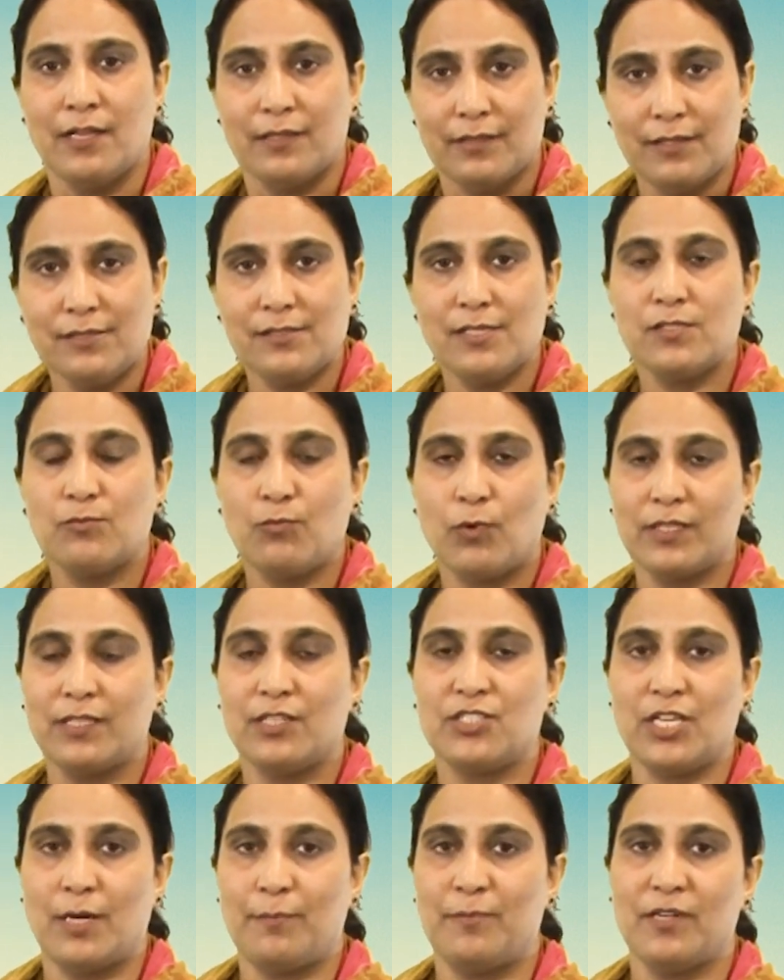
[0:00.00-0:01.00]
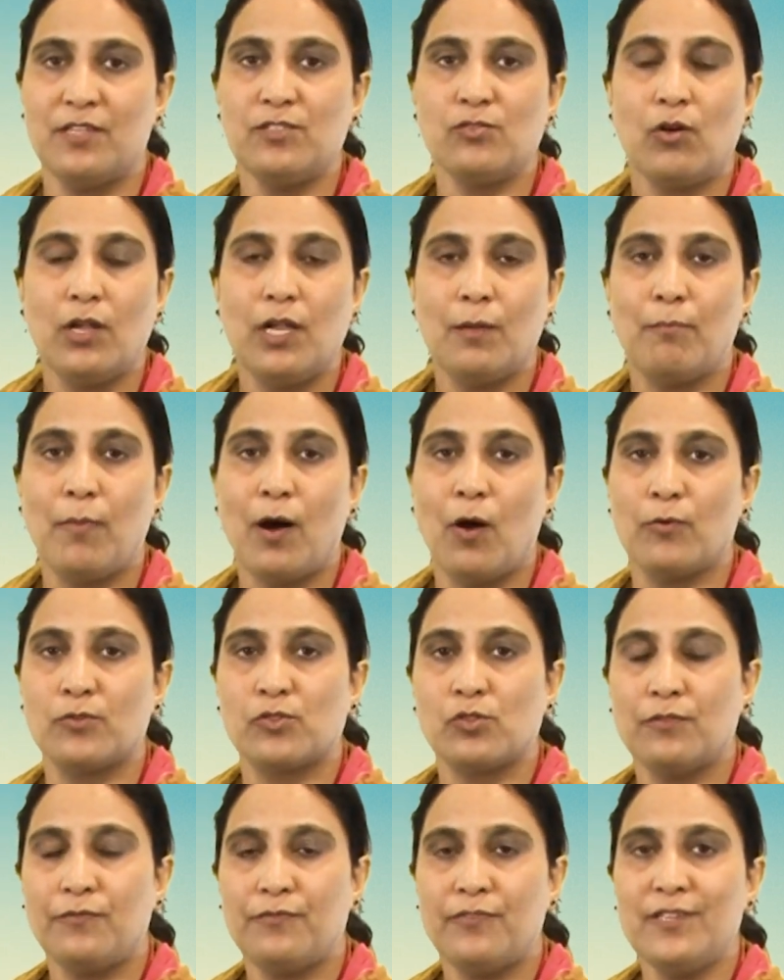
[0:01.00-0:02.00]
This is what the chapter is all about.
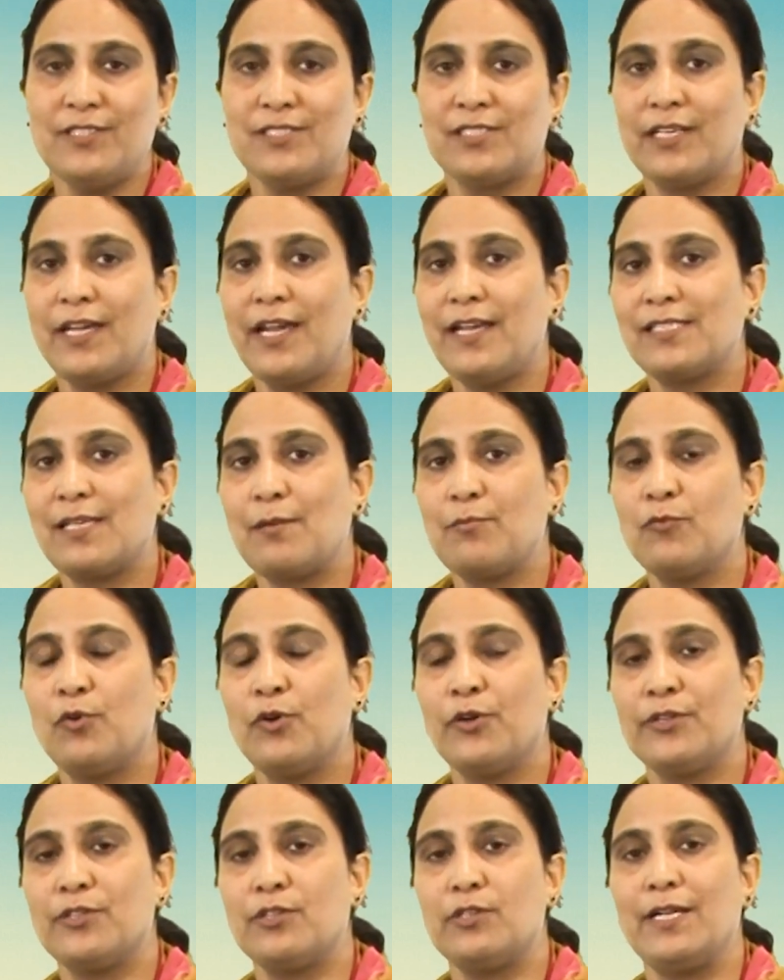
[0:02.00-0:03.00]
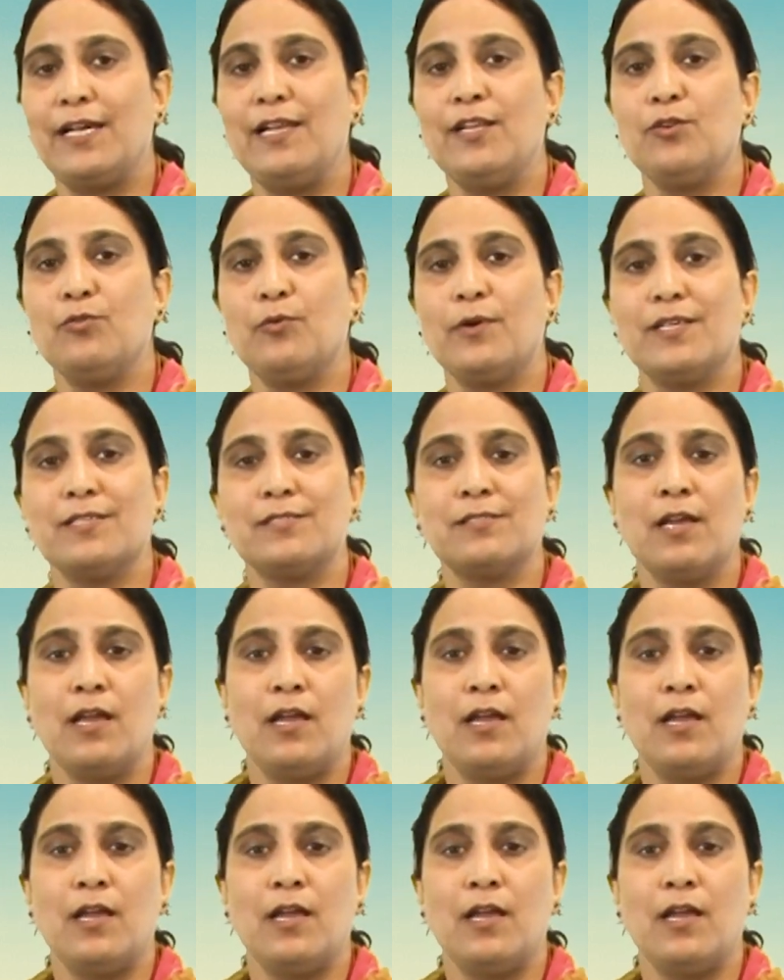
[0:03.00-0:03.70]
So the first case I'm going to tell you is